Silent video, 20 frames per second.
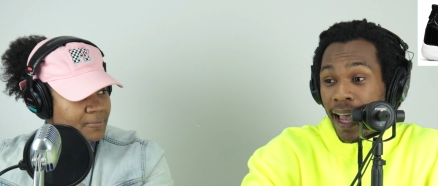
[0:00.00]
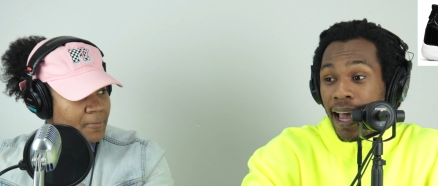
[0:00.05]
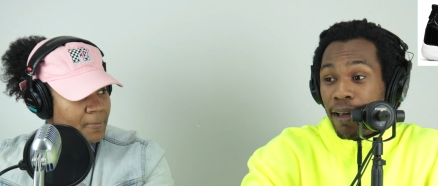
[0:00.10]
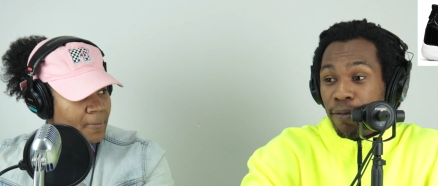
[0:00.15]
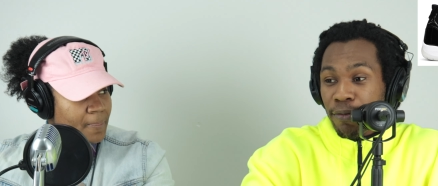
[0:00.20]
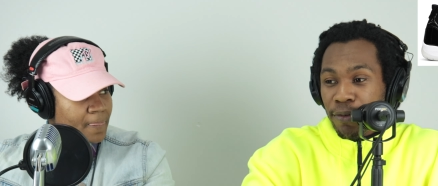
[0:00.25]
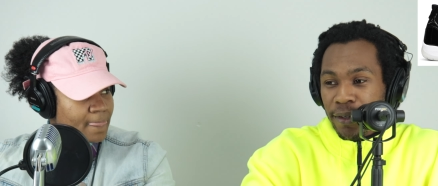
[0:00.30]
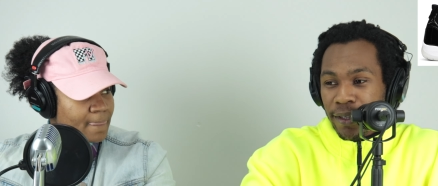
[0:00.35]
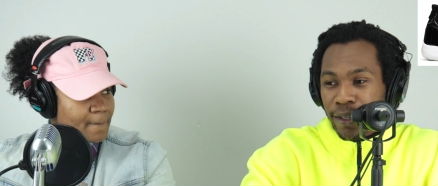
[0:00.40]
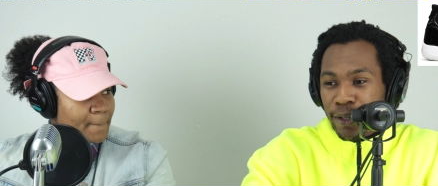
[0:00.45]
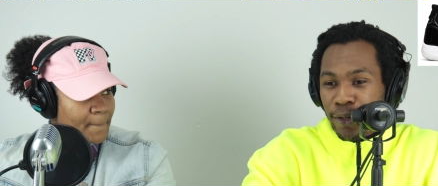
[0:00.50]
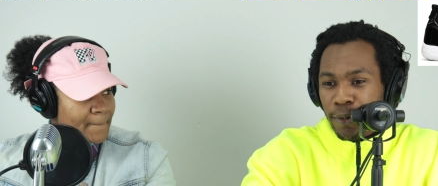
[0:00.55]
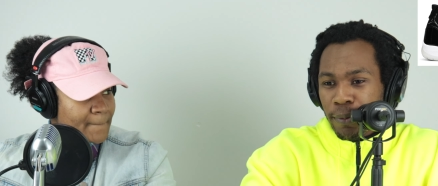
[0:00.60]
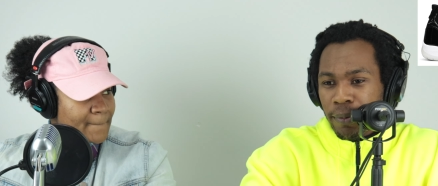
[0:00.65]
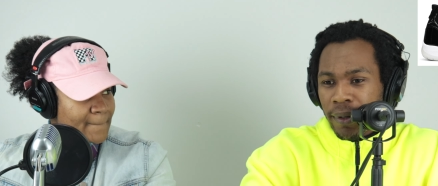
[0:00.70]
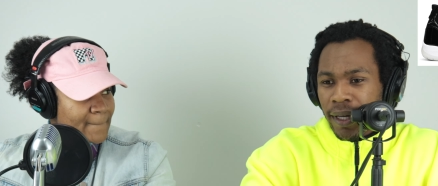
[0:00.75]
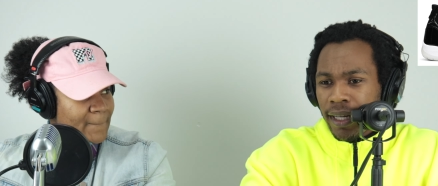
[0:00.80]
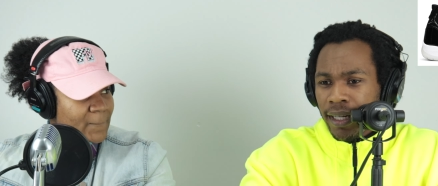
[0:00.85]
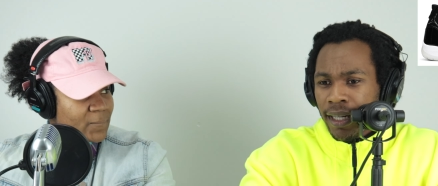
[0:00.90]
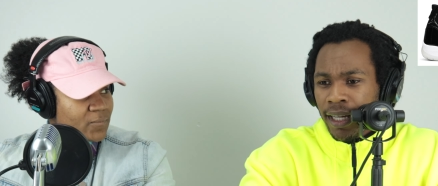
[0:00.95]
Speaker 1: they sat for
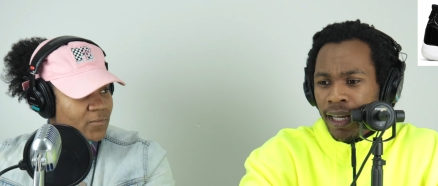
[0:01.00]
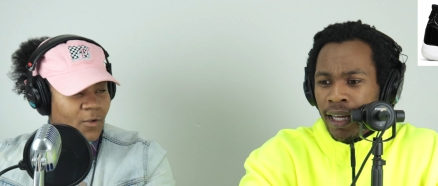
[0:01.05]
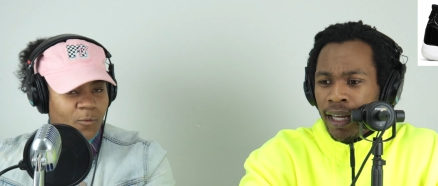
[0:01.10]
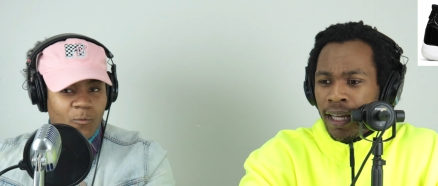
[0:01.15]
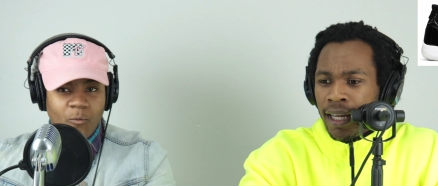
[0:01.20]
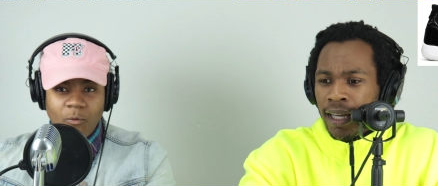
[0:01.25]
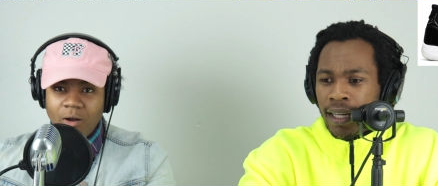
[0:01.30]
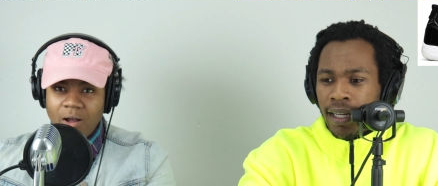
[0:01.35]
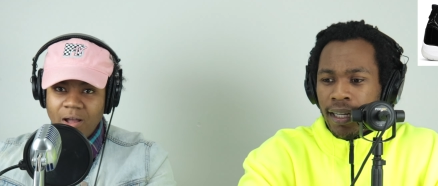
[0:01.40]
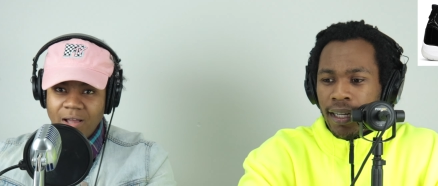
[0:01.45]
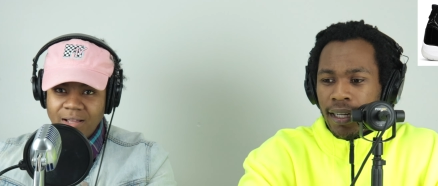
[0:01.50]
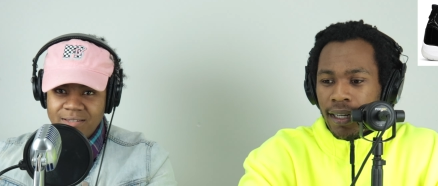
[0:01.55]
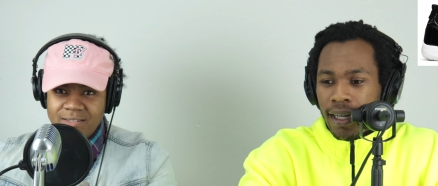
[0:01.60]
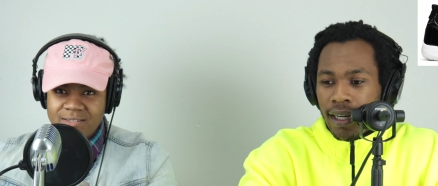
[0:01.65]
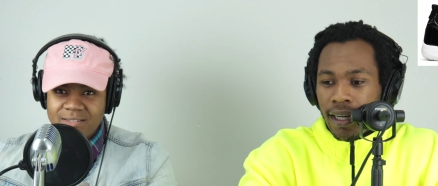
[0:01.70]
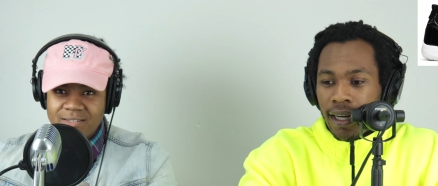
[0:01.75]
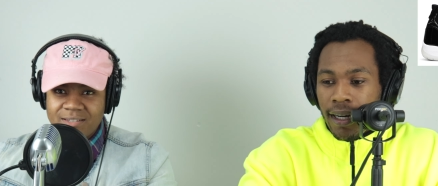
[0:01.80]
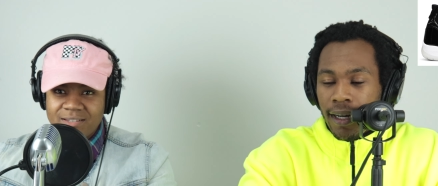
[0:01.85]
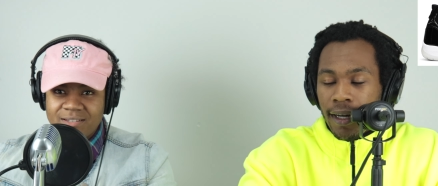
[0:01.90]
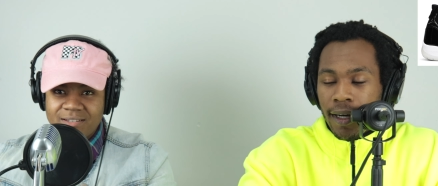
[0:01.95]
a little bit.
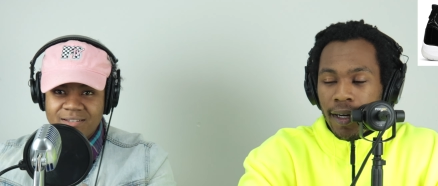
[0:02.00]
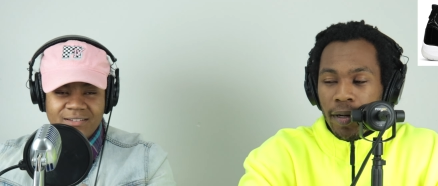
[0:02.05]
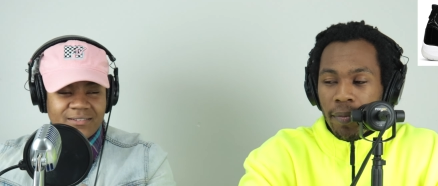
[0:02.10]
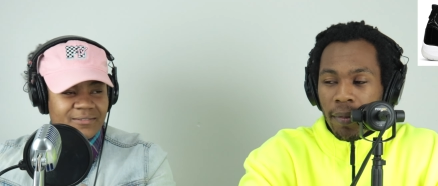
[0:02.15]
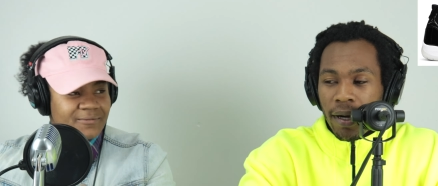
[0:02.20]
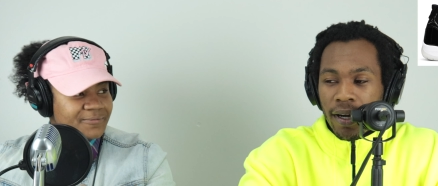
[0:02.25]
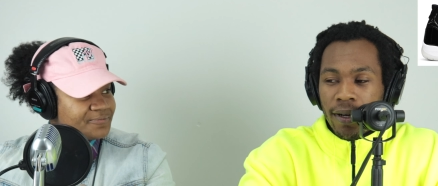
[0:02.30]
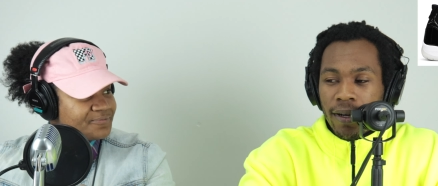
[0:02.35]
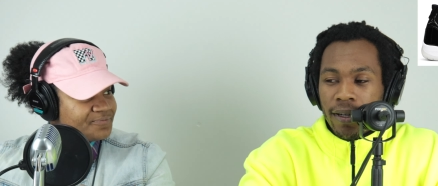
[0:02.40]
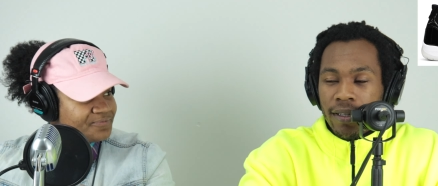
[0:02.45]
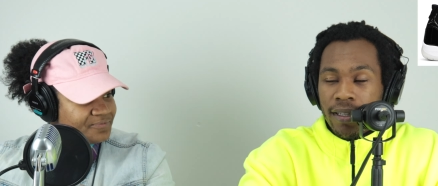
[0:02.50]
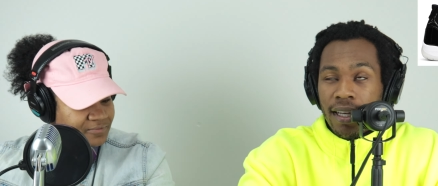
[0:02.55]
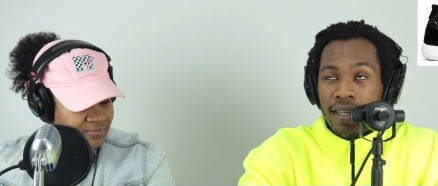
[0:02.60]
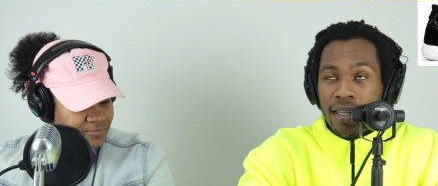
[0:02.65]
What? Um, I